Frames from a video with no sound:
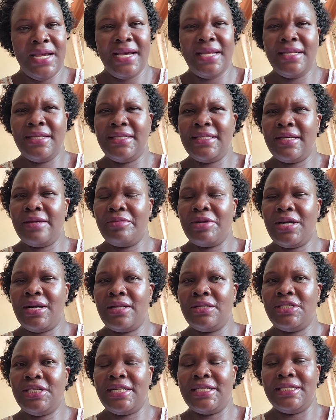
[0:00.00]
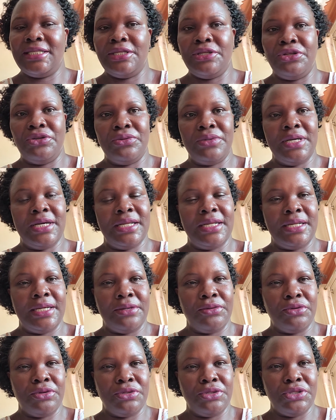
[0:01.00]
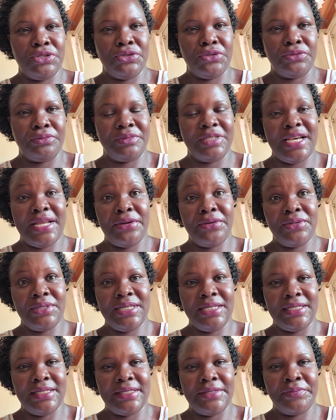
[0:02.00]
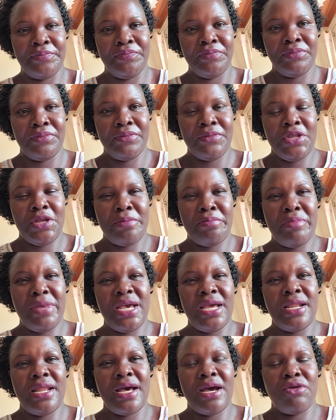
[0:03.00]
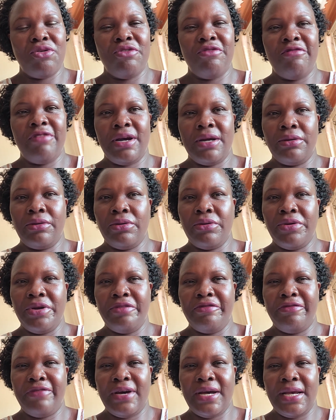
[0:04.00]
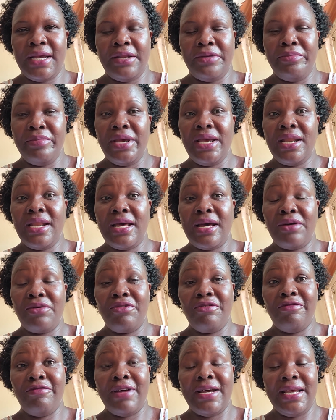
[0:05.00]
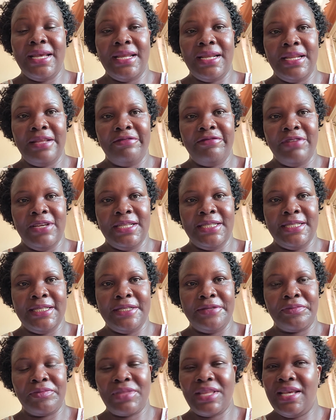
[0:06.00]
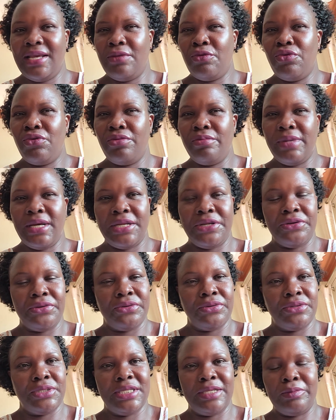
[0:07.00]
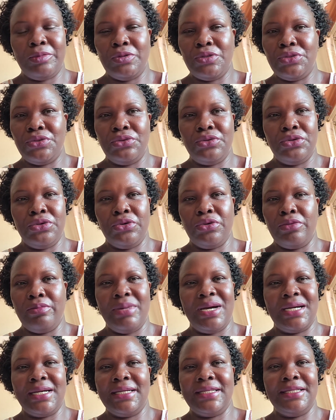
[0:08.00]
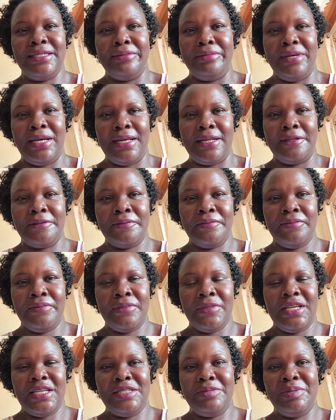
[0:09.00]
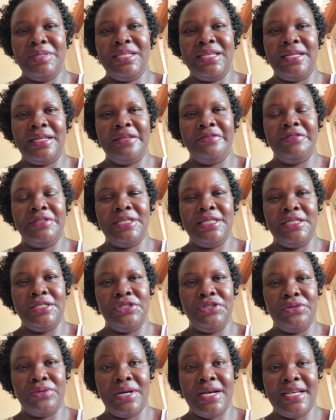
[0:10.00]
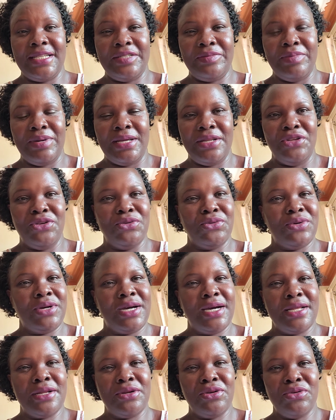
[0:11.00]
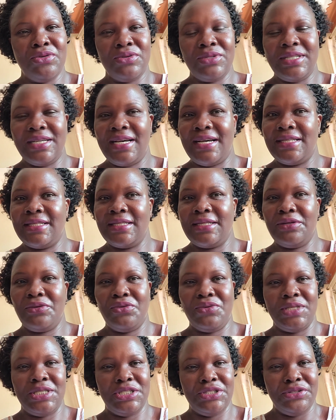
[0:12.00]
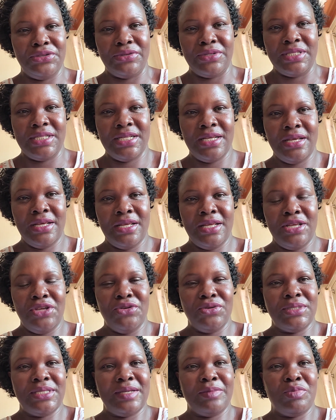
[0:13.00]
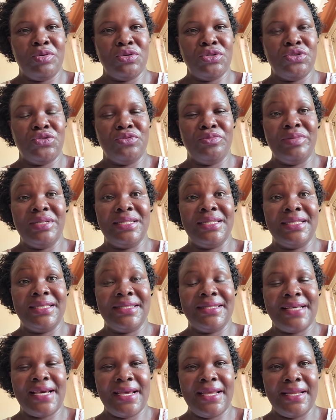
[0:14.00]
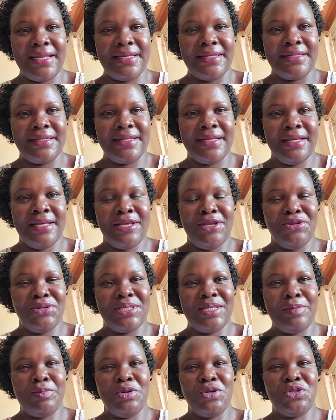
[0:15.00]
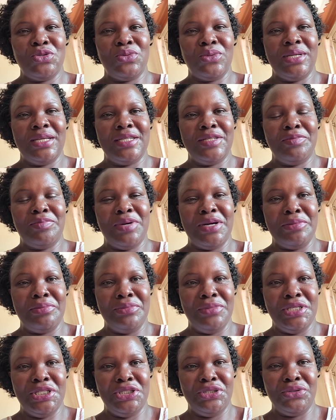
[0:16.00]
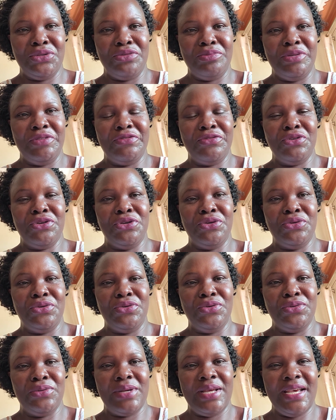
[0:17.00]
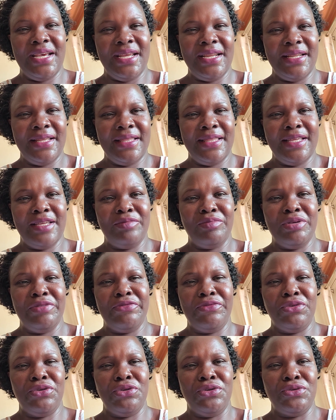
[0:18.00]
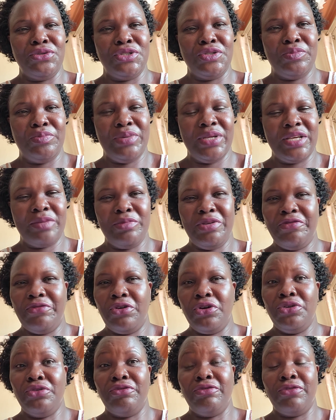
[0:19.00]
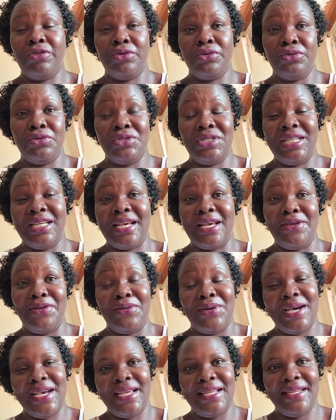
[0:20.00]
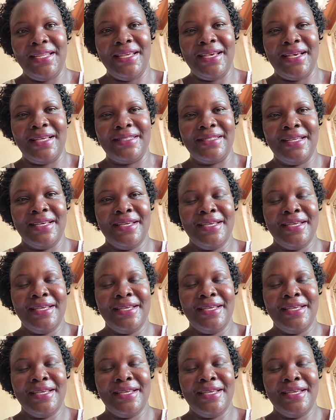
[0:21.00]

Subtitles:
And in some cultures in Uganda also, I notice men are over glorified, men are over elevated. A woman, you're not supposed to talk back at a man. especially if it is your husband. You cannot ask questions. You're supposed to be silent. You're supposed to get permission before you do anything, before you speak, before you volunteer your ideas.